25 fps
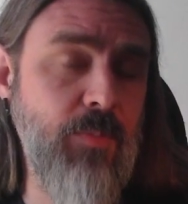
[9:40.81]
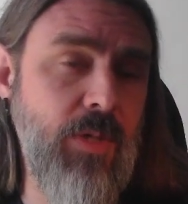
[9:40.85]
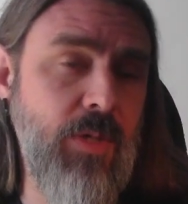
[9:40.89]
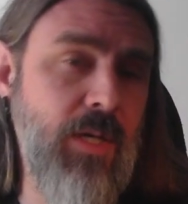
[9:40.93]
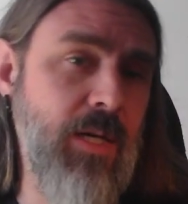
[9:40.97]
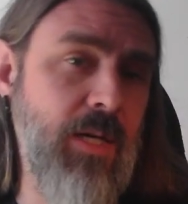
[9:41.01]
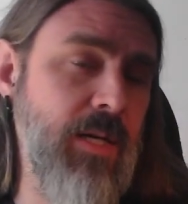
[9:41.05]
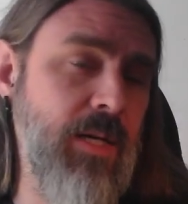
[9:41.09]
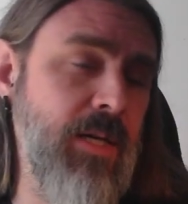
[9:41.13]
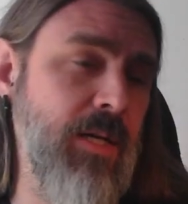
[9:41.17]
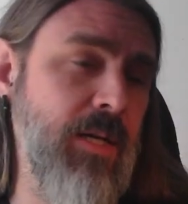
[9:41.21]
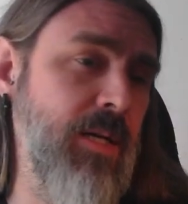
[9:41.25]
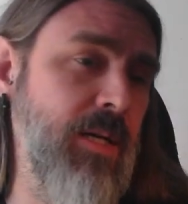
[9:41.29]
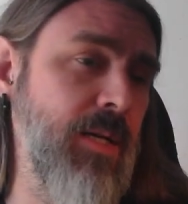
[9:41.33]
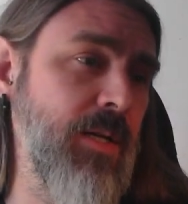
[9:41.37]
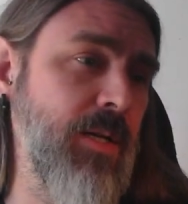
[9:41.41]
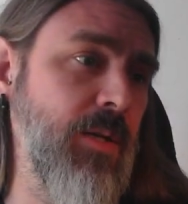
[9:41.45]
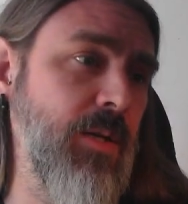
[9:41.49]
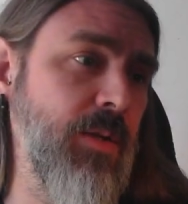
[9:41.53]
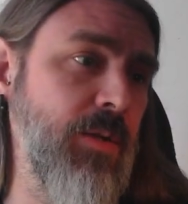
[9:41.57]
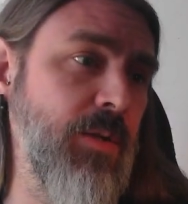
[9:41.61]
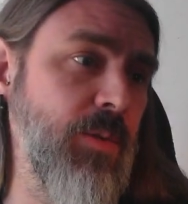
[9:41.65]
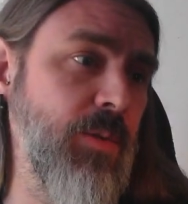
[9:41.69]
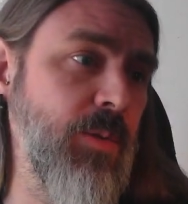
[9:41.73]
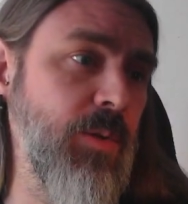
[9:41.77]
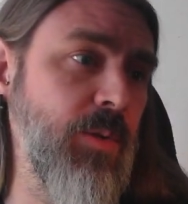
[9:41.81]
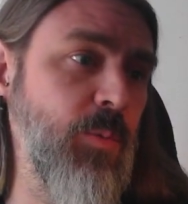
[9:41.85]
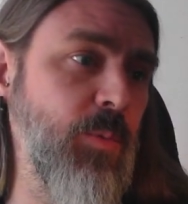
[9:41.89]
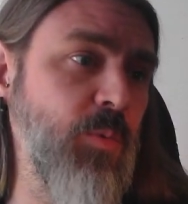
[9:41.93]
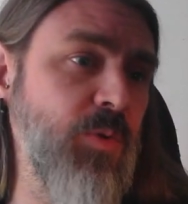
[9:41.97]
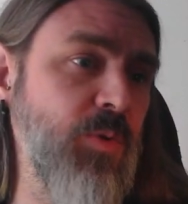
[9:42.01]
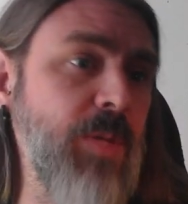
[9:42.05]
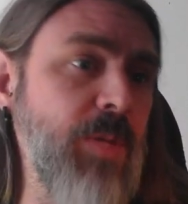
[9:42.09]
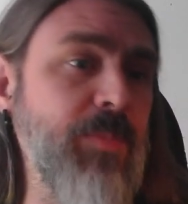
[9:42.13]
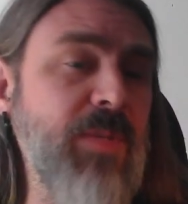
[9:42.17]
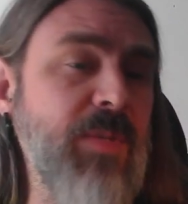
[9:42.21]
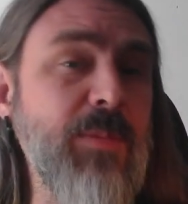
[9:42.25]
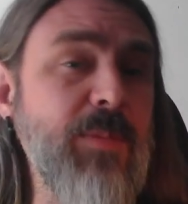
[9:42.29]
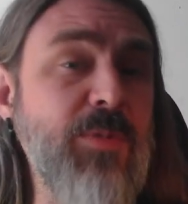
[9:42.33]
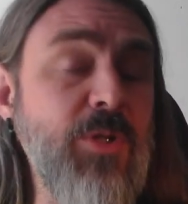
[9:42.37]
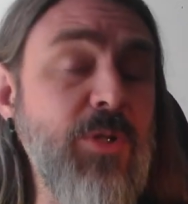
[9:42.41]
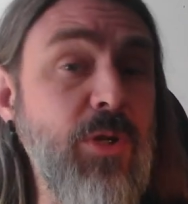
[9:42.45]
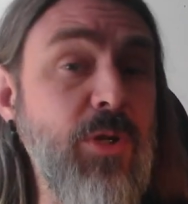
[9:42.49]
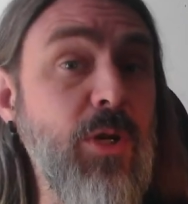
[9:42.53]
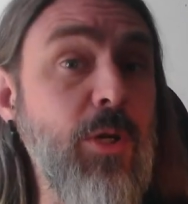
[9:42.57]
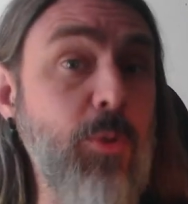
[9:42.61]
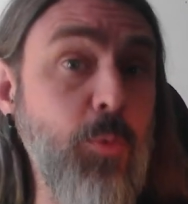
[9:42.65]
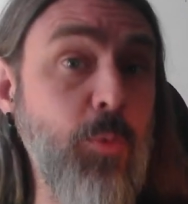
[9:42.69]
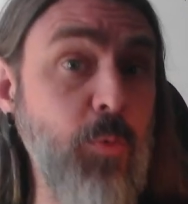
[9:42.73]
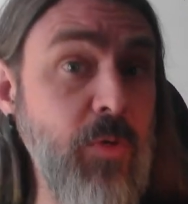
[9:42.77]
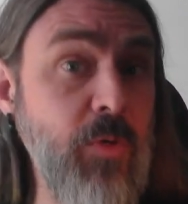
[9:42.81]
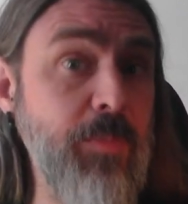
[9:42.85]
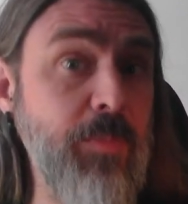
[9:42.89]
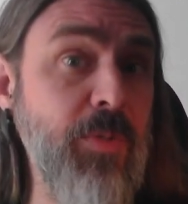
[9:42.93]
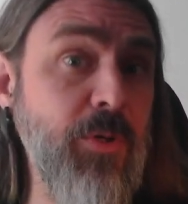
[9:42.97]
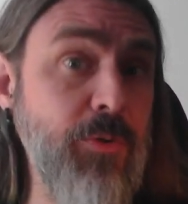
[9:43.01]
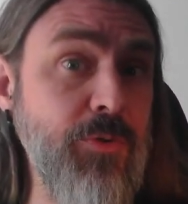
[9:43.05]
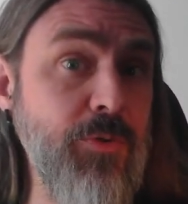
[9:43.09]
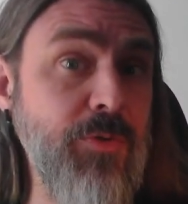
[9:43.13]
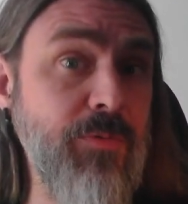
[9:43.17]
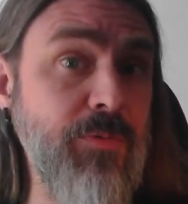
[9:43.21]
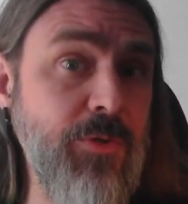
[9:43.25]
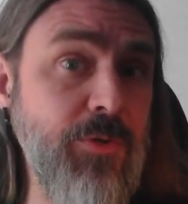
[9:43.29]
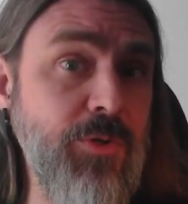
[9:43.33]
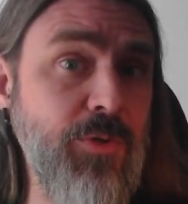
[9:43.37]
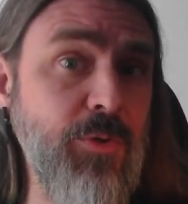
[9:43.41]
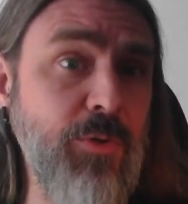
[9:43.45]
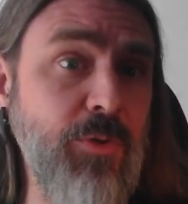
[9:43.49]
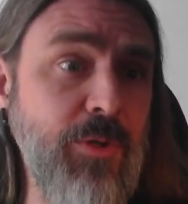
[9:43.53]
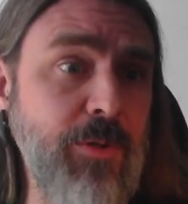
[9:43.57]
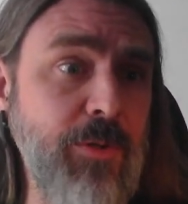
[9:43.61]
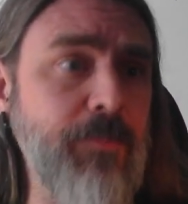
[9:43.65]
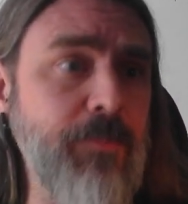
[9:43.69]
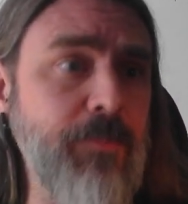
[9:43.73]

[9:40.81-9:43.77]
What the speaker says: Sometimes they're called repos for short.